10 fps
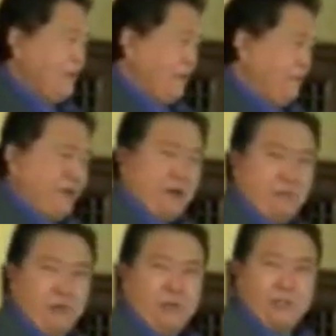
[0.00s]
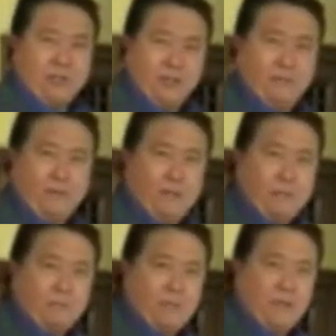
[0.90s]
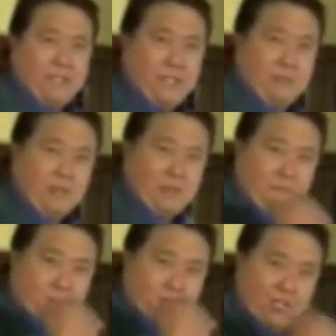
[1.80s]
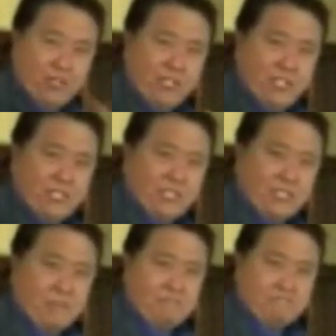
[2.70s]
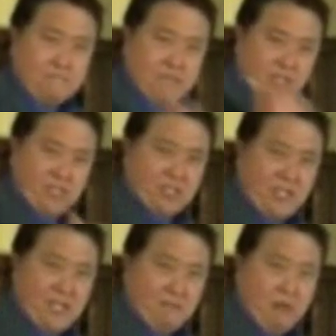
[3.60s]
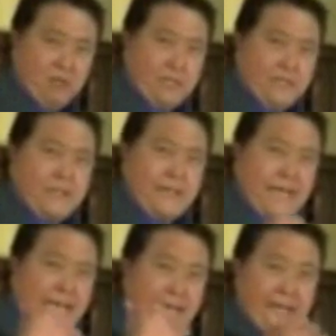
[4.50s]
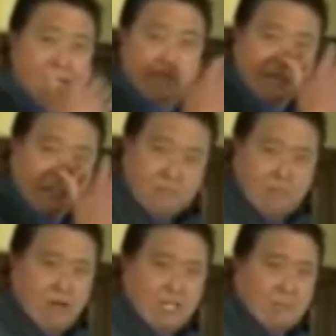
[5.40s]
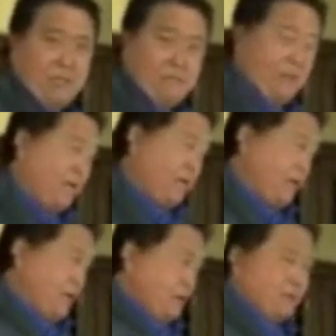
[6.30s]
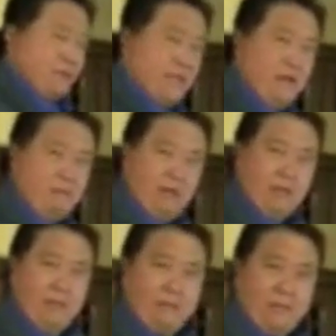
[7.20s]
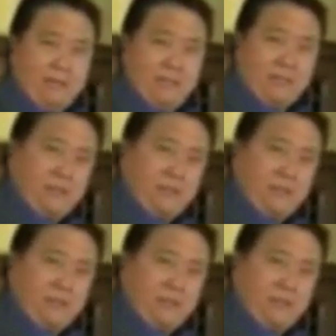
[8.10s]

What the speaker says: And their words are different. They say, I'm looking for a good system, a good network, and the smartest people I know to help run my business.